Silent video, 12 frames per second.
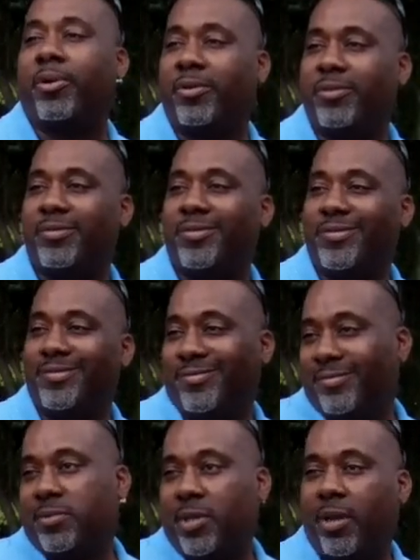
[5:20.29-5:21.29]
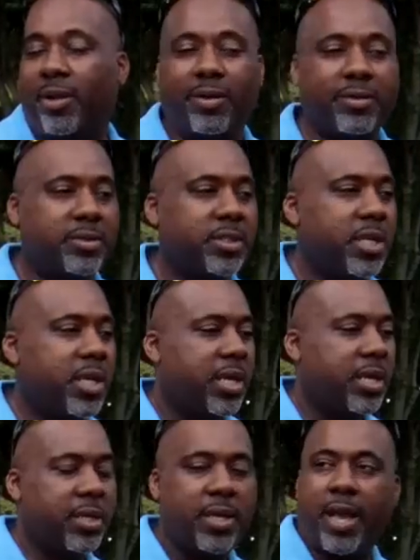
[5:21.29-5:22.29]
indeed, I
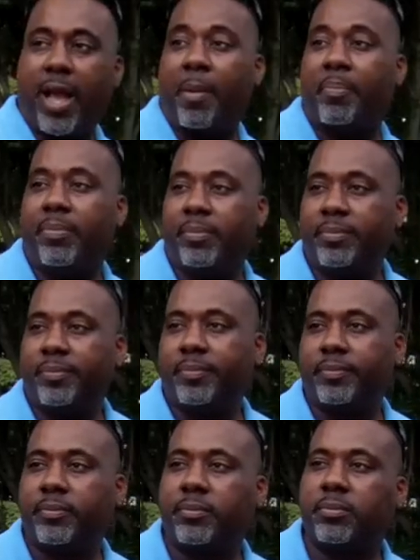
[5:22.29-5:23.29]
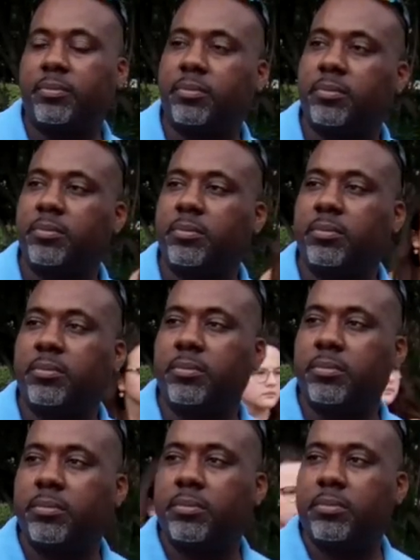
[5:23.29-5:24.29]
agree with you, and I think it might be even a
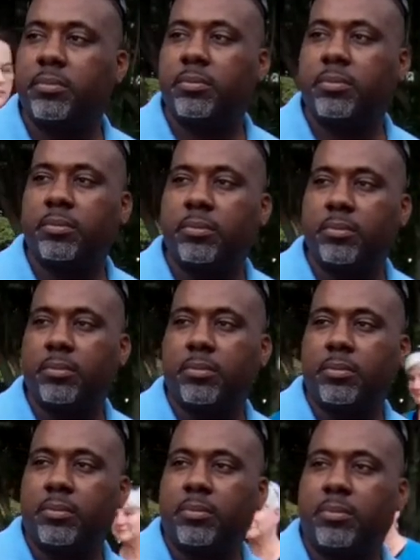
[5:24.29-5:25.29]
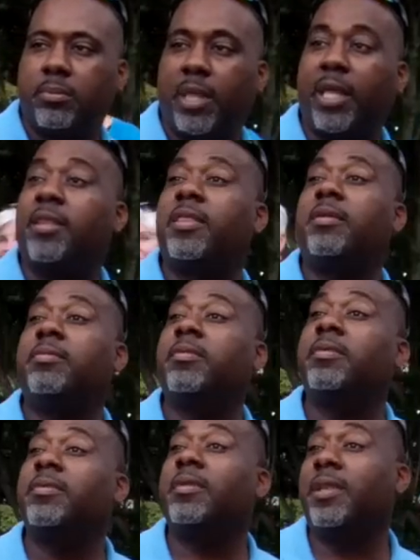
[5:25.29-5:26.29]
harder punishment to have them remain
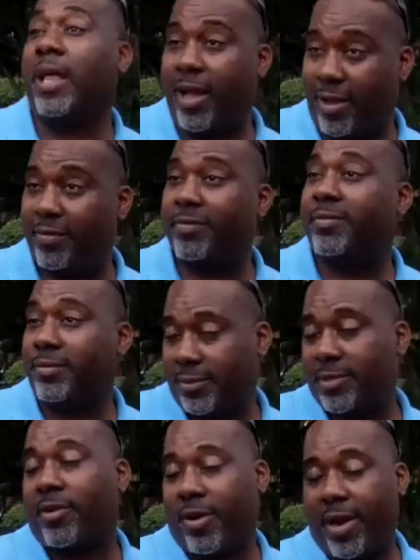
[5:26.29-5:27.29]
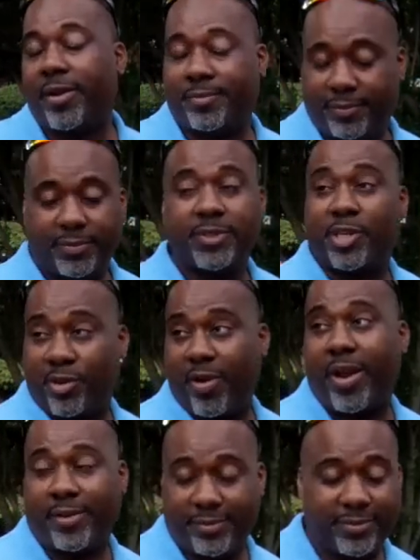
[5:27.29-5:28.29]
alive in confinement.
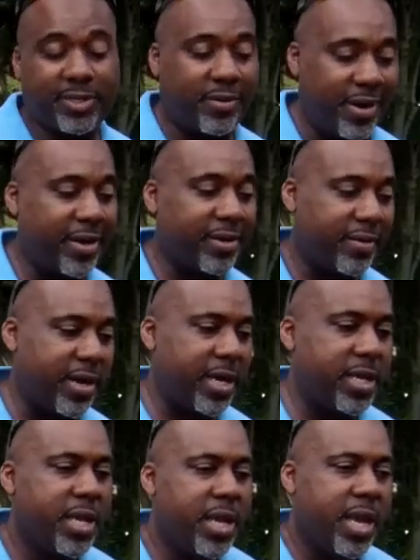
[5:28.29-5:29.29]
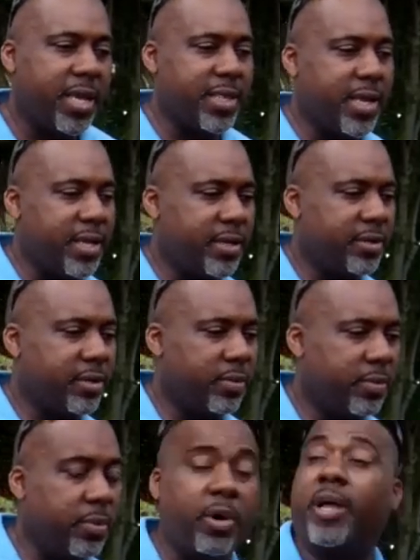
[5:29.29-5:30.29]
Correct. Correct. And then,
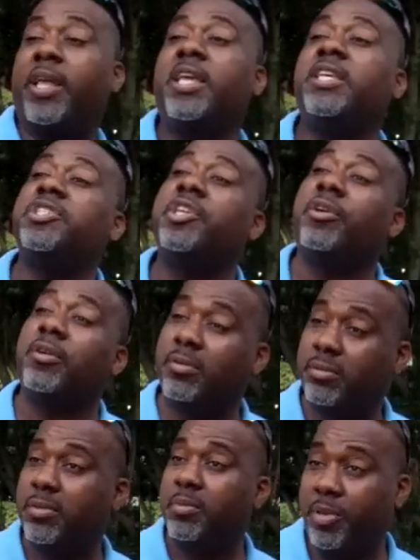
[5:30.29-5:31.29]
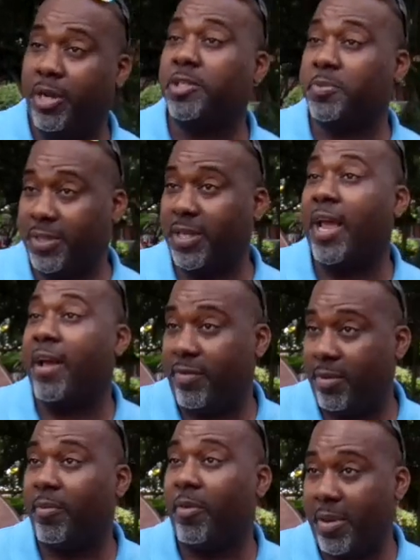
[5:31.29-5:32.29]
well, easier punishment than
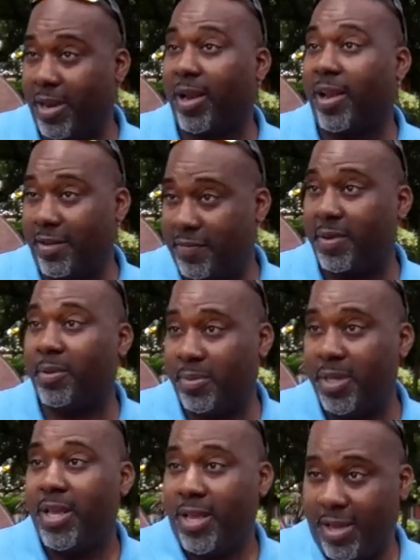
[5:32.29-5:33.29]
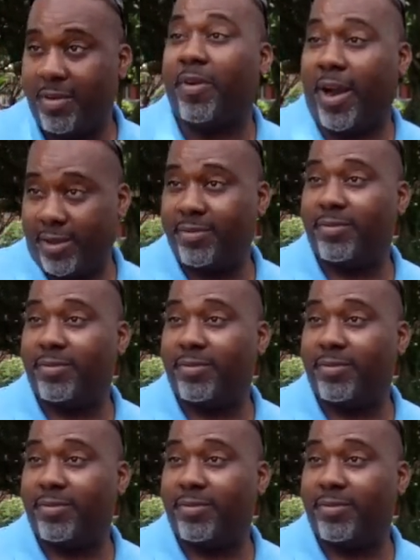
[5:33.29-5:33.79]
having them remain alive. Right.